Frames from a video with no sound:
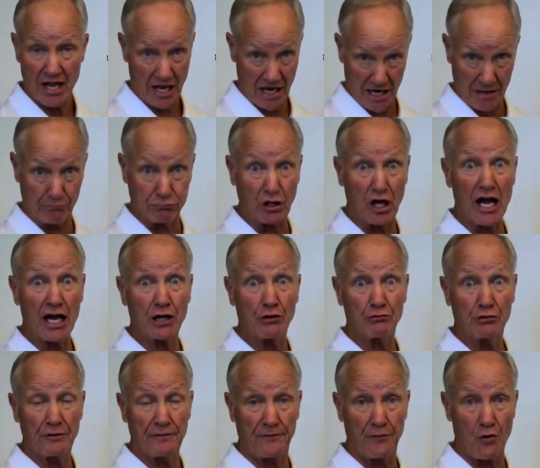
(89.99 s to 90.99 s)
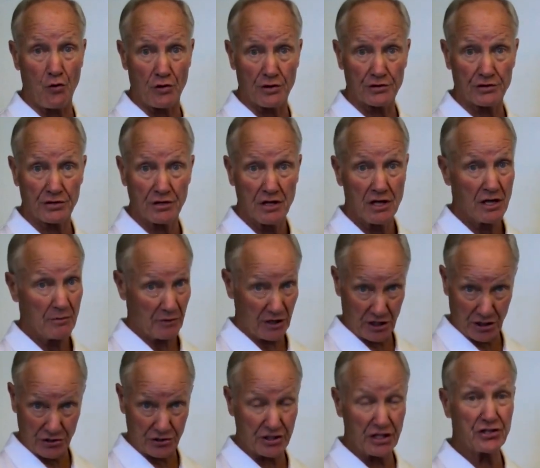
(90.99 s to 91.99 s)
And block it with force,
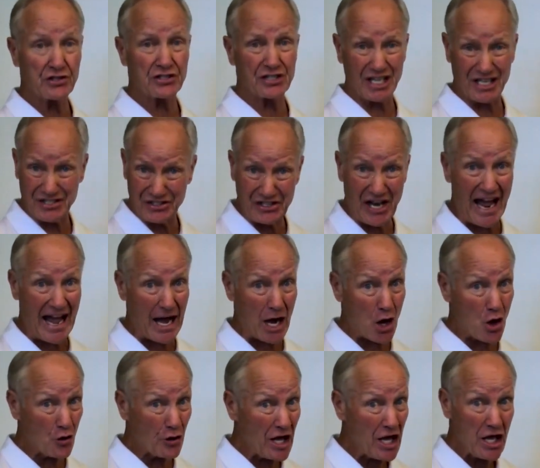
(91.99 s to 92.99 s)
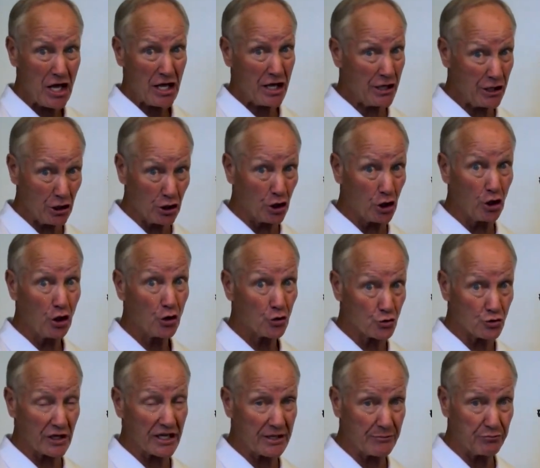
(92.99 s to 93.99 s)
because this is a downhill
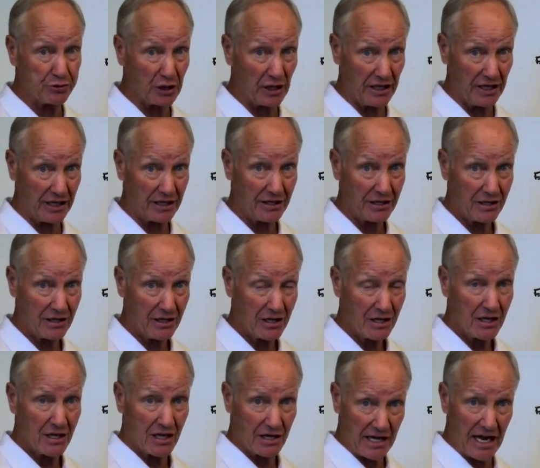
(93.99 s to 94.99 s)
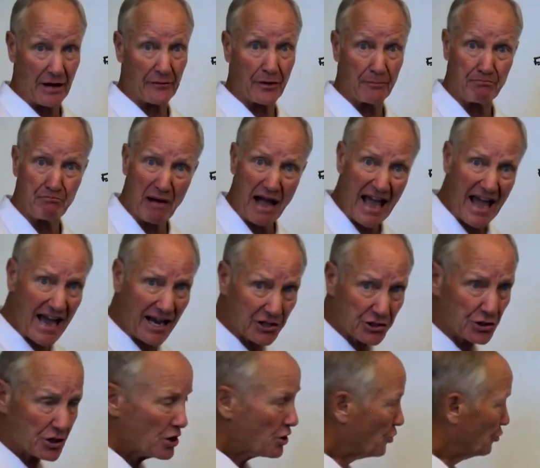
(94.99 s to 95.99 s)
running play. Now the
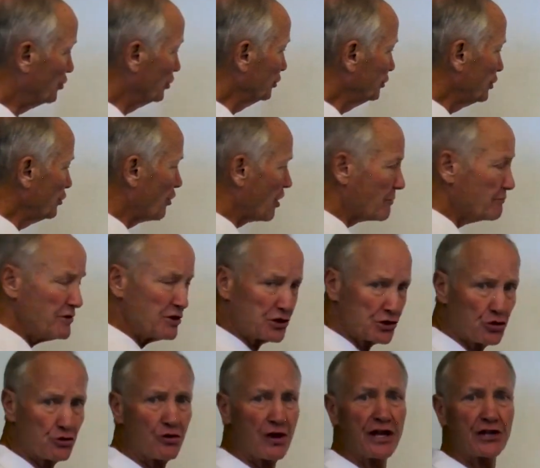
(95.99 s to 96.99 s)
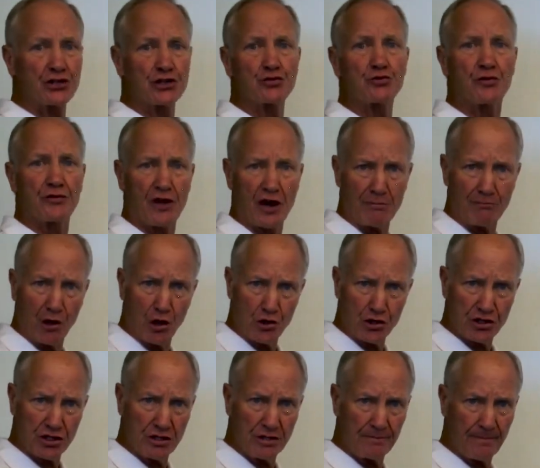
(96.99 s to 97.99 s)
backs, we'll do our misdirection with our
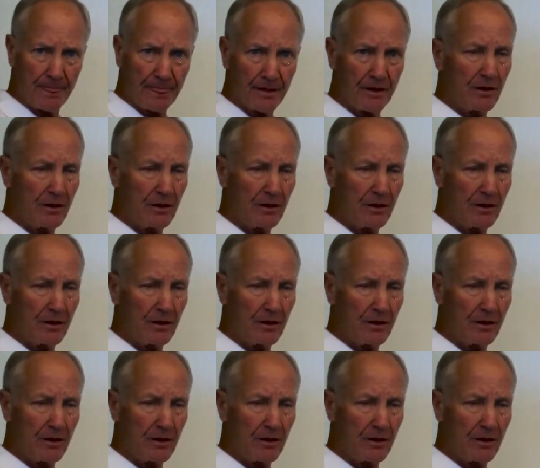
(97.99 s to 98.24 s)
motion,